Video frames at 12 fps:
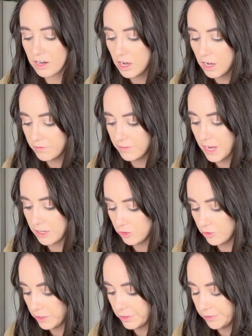off
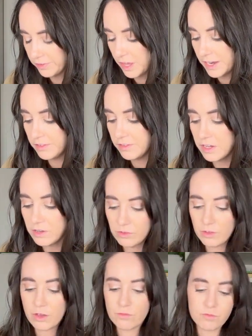actually slices
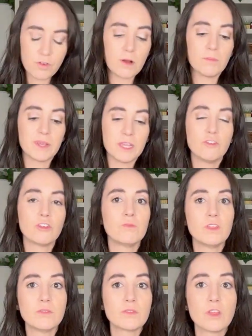from each of
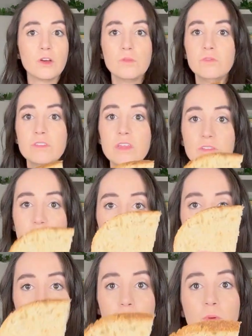these loaves. This
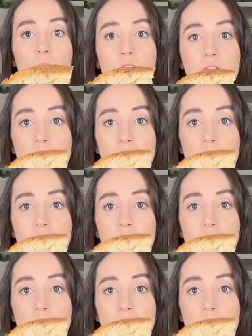is from the one